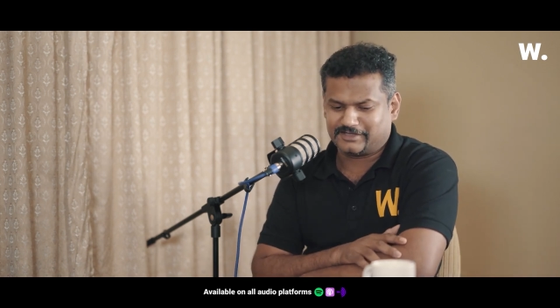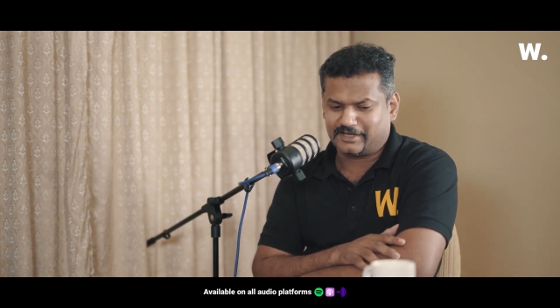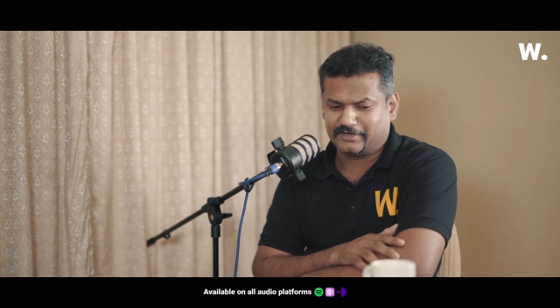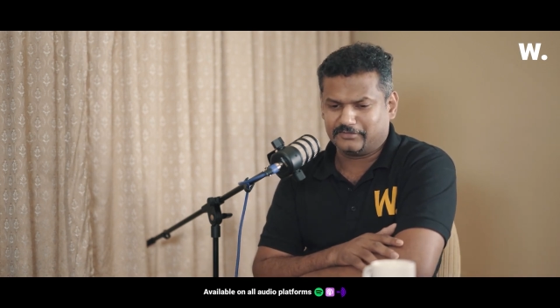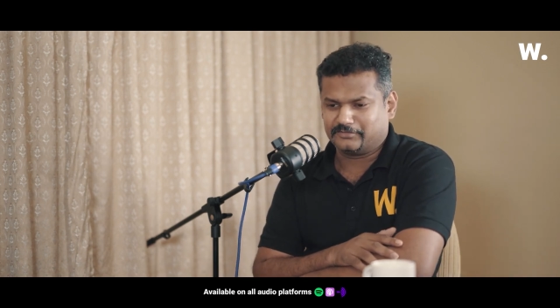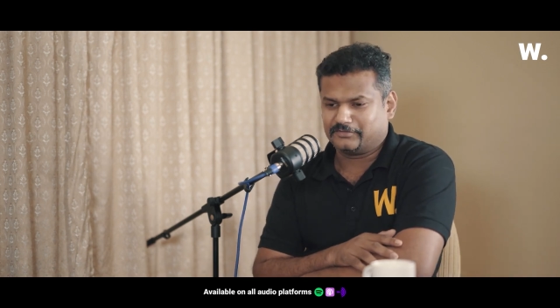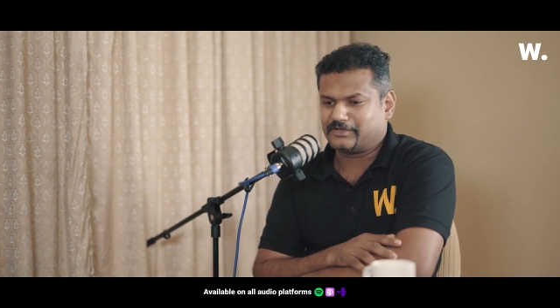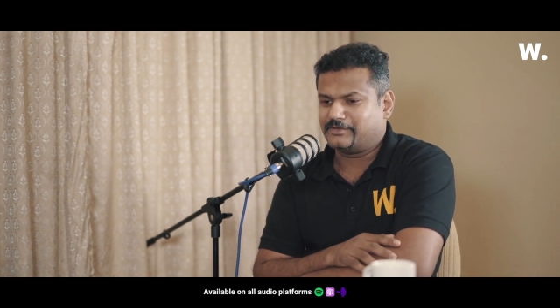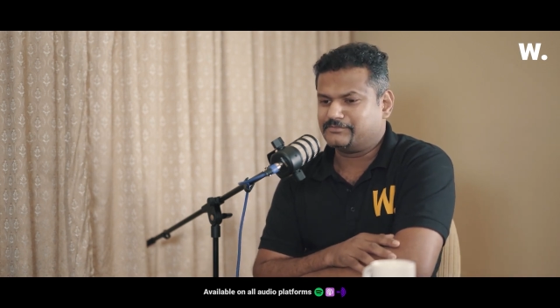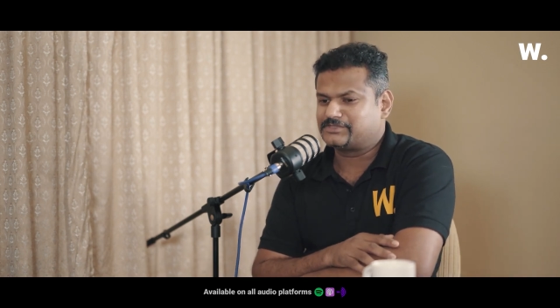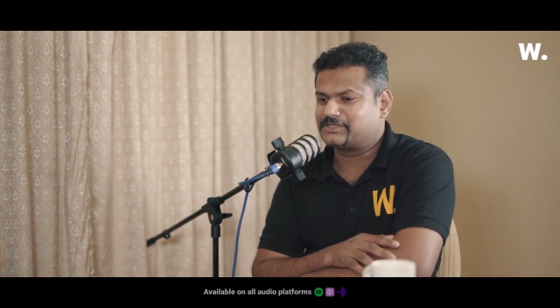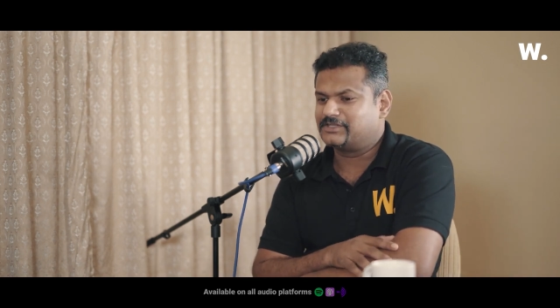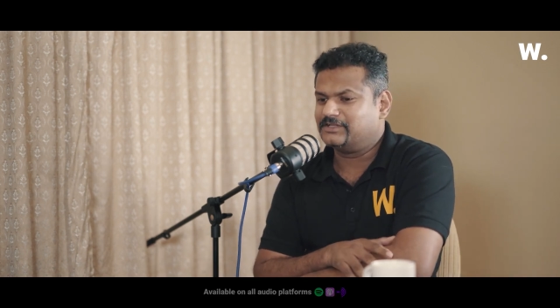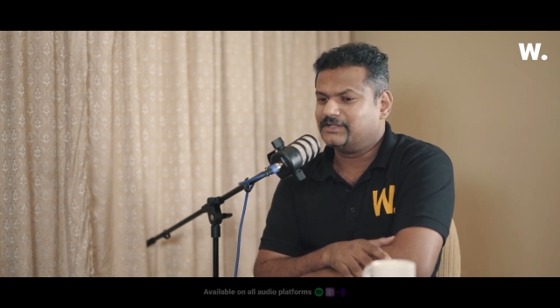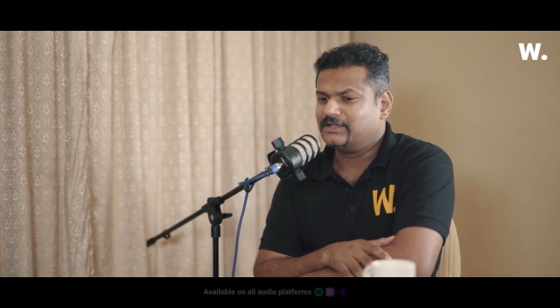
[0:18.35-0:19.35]
I don't know, I'm
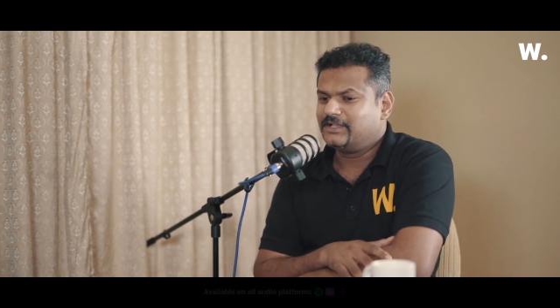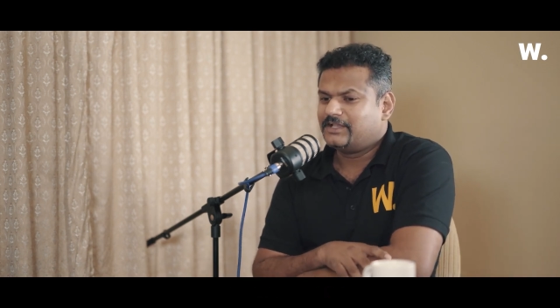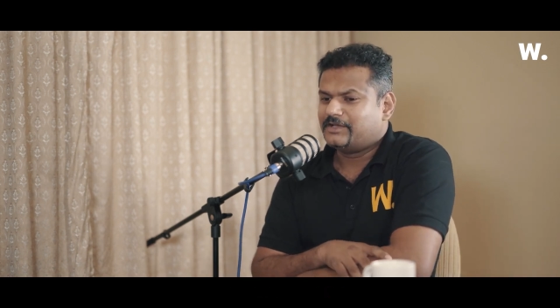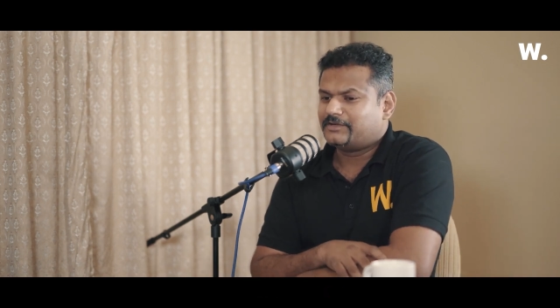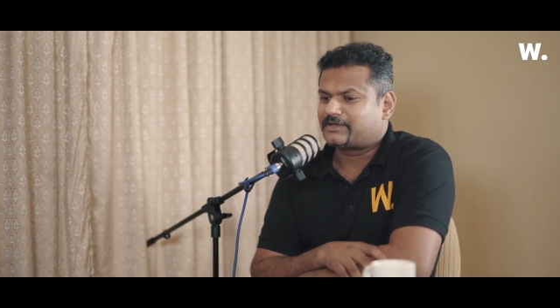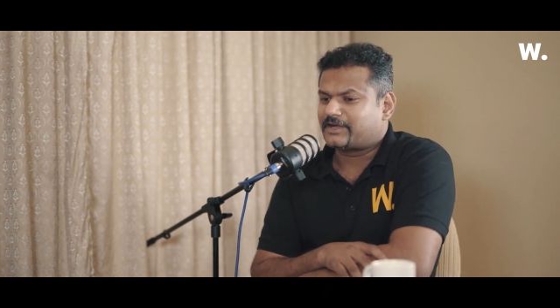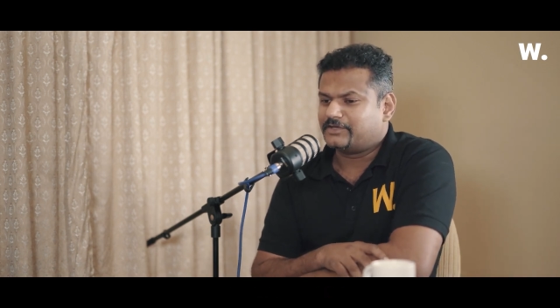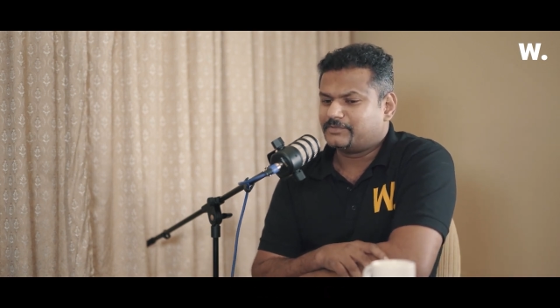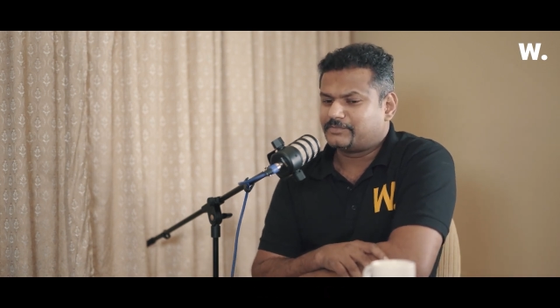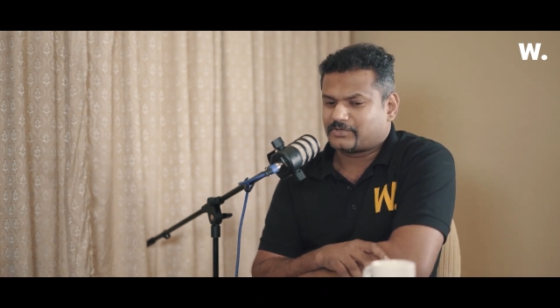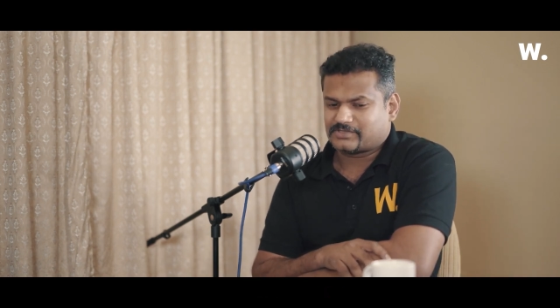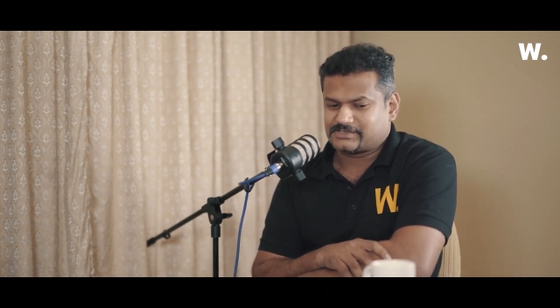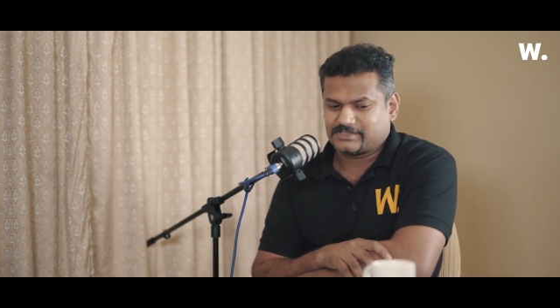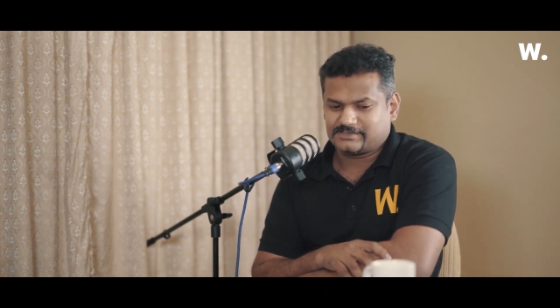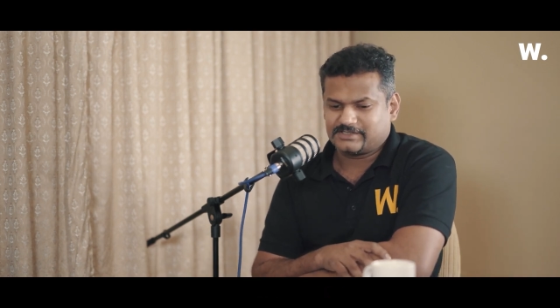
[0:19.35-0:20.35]
still trying to
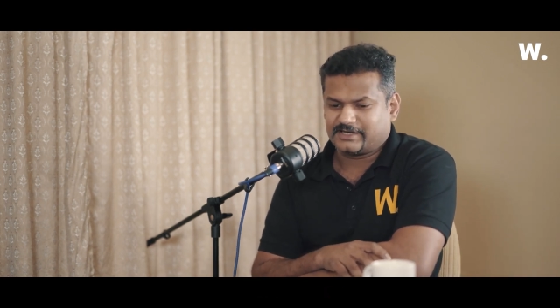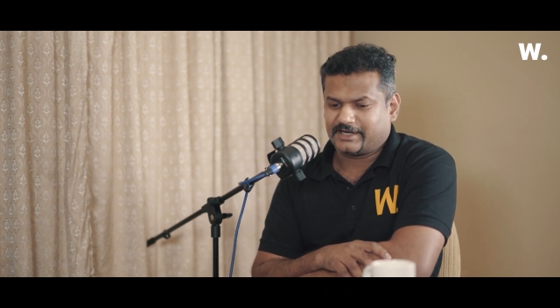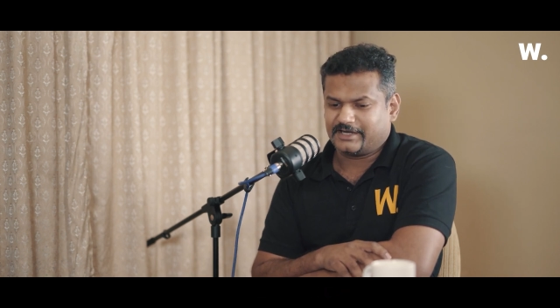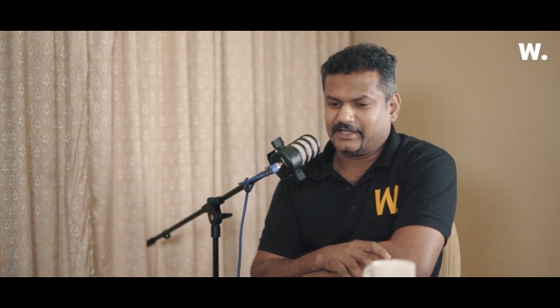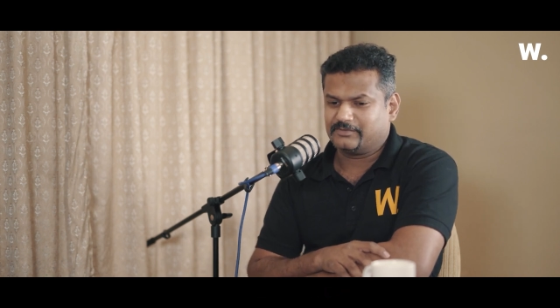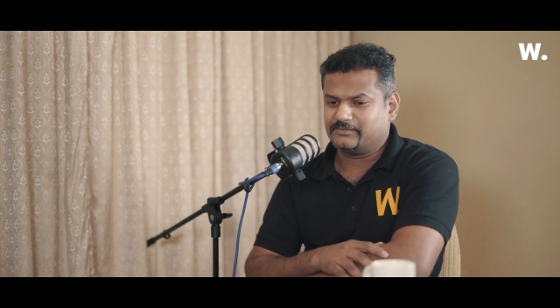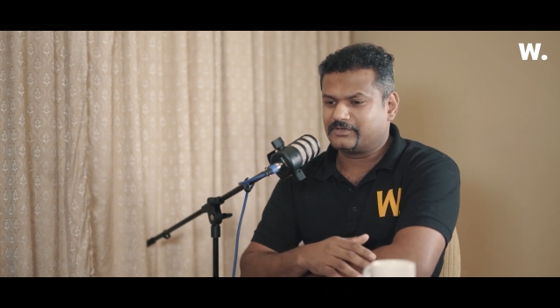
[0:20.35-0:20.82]
process that idea.